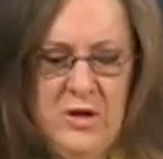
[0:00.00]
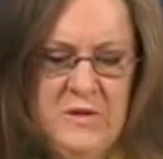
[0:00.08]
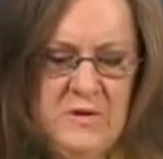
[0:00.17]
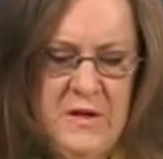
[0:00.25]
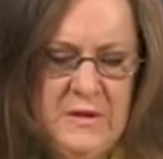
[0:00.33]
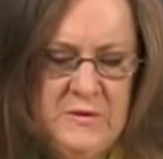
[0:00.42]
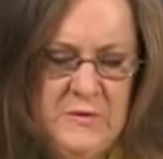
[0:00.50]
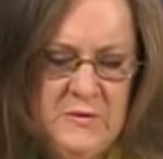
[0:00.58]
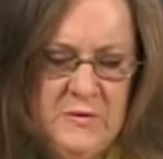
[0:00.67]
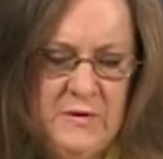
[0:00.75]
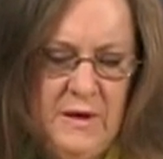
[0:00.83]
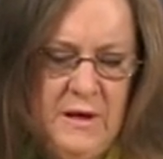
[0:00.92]
just
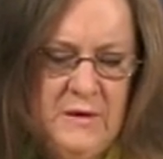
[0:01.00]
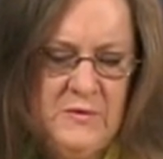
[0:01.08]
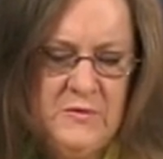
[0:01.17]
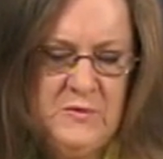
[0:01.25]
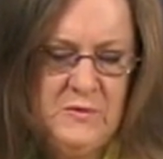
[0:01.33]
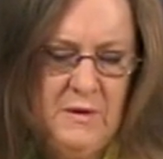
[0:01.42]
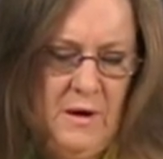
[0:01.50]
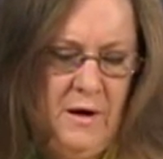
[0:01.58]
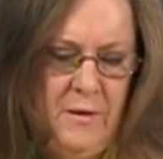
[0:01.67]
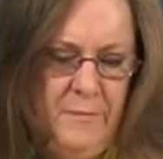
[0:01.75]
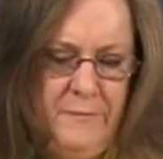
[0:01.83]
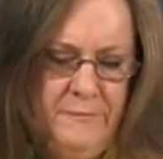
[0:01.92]
as as
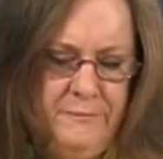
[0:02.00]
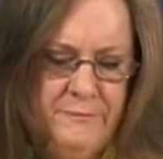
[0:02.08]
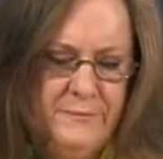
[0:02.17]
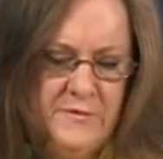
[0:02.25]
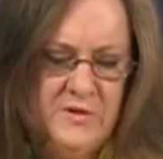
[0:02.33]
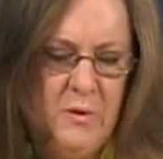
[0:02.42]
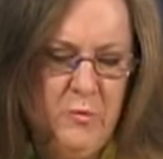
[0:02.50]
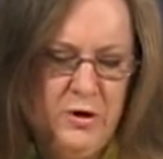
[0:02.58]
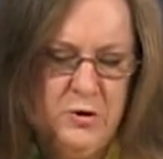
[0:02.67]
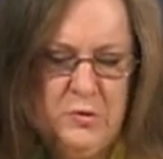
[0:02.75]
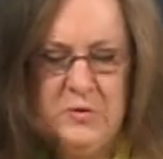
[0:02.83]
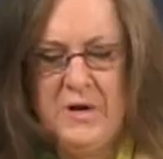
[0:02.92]
um, someone
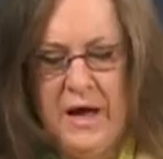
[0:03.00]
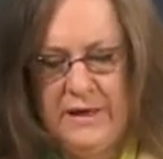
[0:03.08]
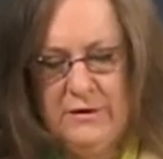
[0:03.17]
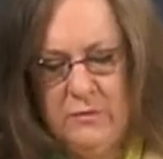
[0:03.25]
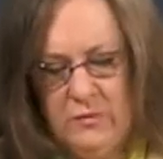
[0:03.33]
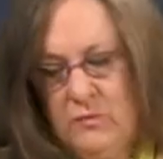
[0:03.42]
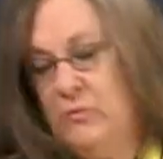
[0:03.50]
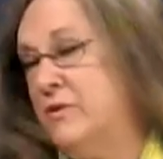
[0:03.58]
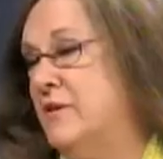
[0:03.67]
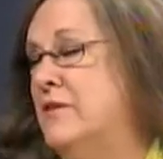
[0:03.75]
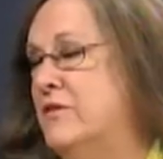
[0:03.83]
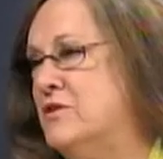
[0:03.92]
who's not
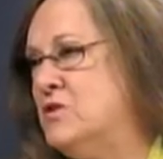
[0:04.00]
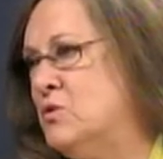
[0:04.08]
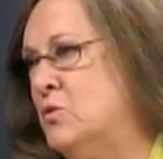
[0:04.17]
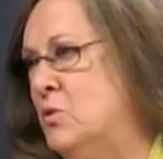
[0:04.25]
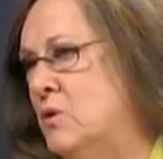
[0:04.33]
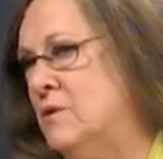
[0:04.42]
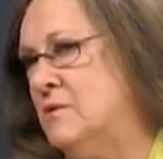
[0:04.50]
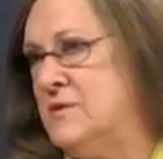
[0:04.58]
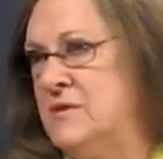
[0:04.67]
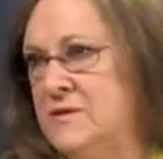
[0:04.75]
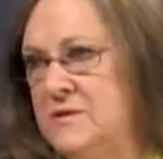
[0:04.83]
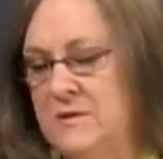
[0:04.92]
within the school
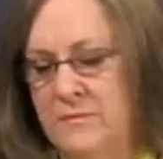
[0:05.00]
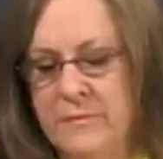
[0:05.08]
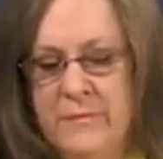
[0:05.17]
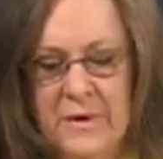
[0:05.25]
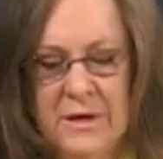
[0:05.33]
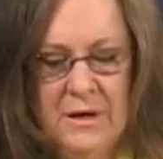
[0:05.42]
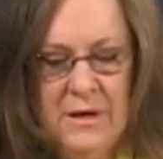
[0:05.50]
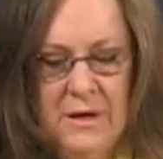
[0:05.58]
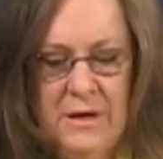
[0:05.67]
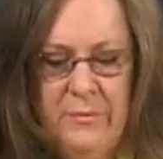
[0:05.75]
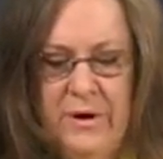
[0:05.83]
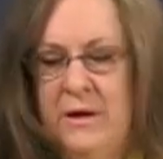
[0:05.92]
system,
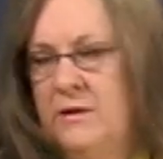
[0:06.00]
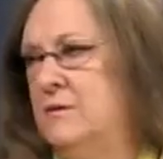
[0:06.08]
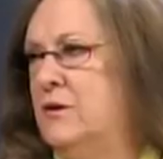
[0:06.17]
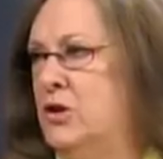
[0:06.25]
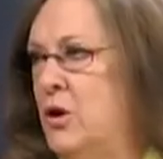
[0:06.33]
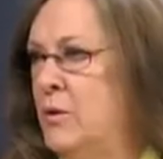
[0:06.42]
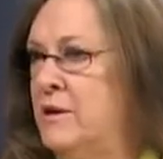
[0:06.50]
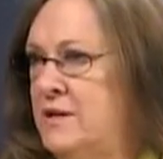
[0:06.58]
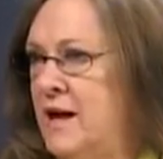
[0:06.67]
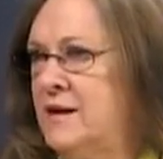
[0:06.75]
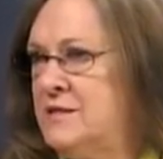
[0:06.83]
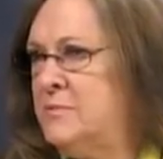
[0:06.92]
but you know, a
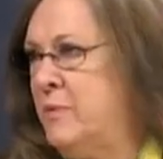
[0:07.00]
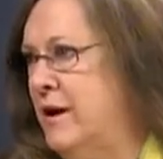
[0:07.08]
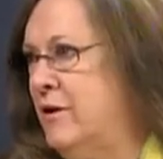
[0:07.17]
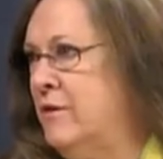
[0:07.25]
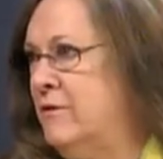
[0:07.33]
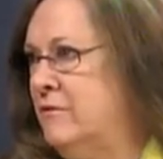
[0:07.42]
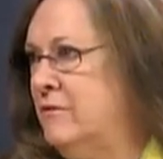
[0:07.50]
taxpayer